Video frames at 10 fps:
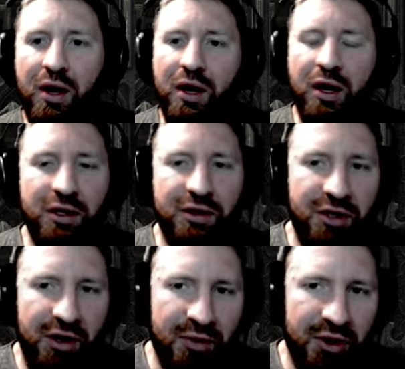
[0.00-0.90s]
it
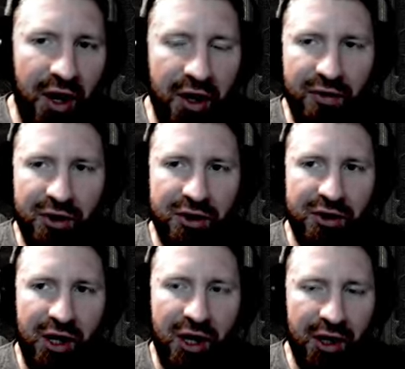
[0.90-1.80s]
seems that you
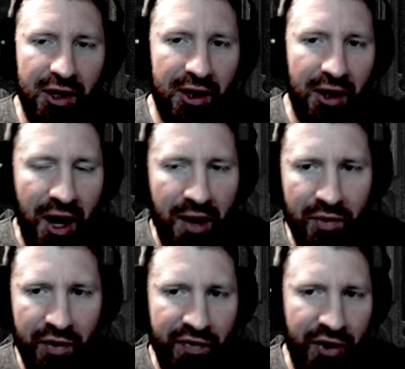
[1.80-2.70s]
just hit a lot
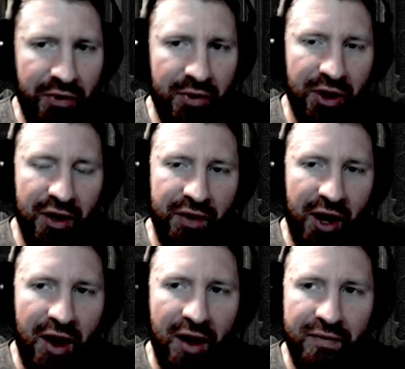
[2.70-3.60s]
more frequently if you
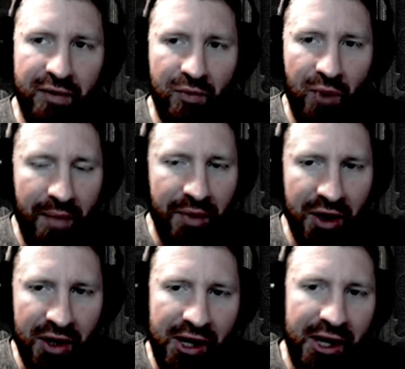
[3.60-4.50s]
have a weapon
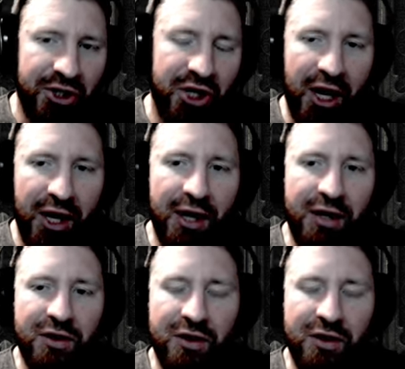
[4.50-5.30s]
in each hand.